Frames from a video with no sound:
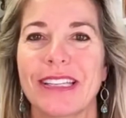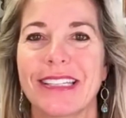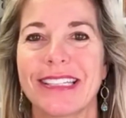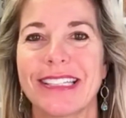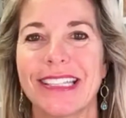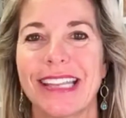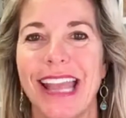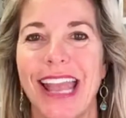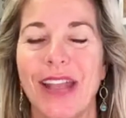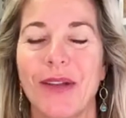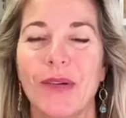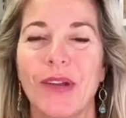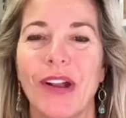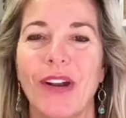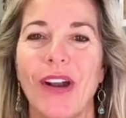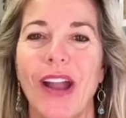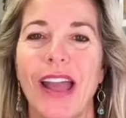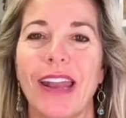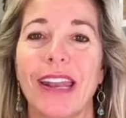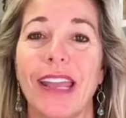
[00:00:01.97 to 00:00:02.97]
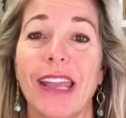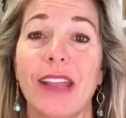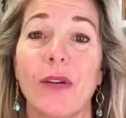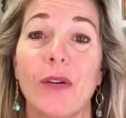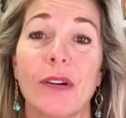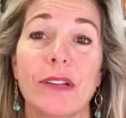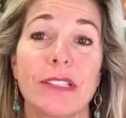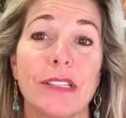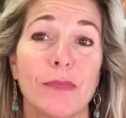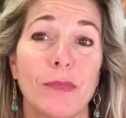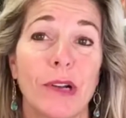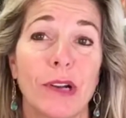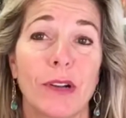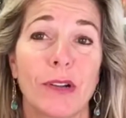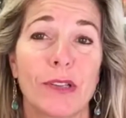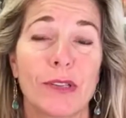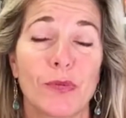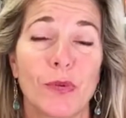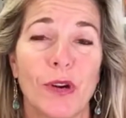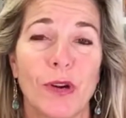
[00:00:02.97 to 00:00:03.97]
Today we are on A Course in
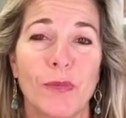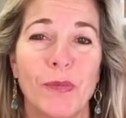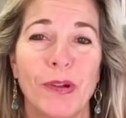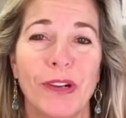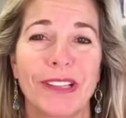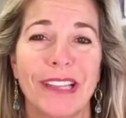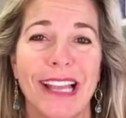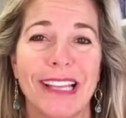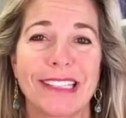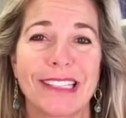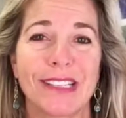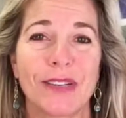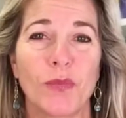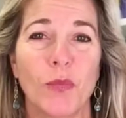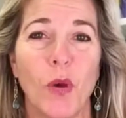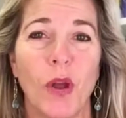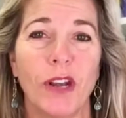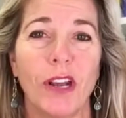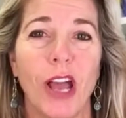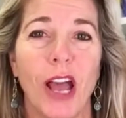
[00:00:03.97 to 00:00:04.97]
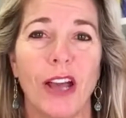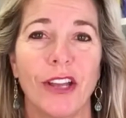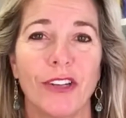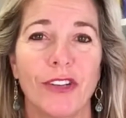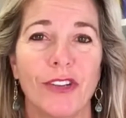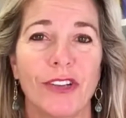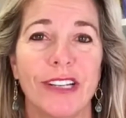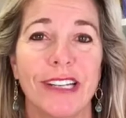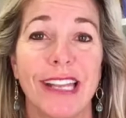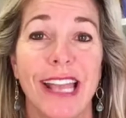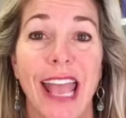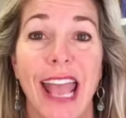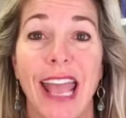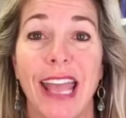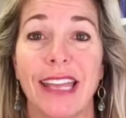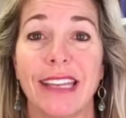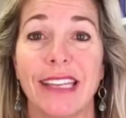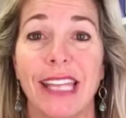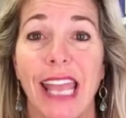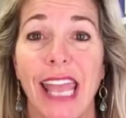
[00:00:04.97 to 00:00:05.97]
Miracles workbook lesson
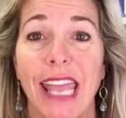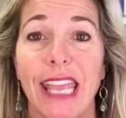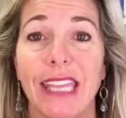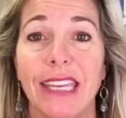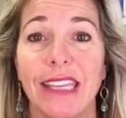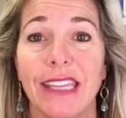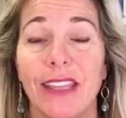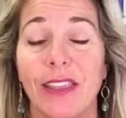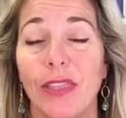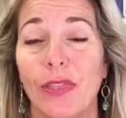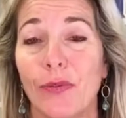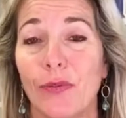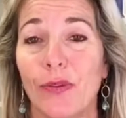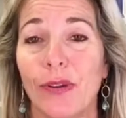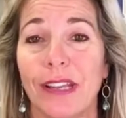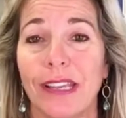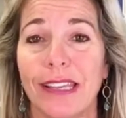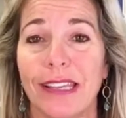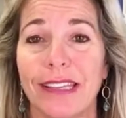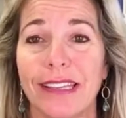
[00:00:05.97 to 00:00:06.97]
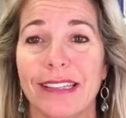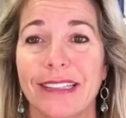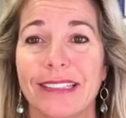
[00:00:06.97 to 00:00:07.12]
183.